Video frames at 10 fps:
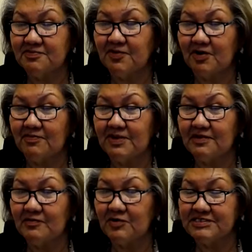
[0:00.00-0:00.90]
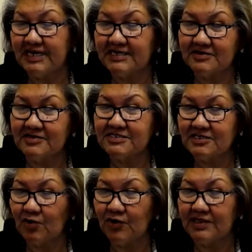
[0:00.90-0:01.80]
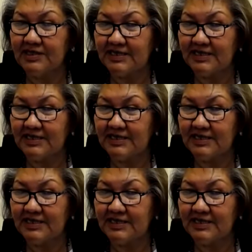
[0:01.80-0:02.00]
department, which handles the oil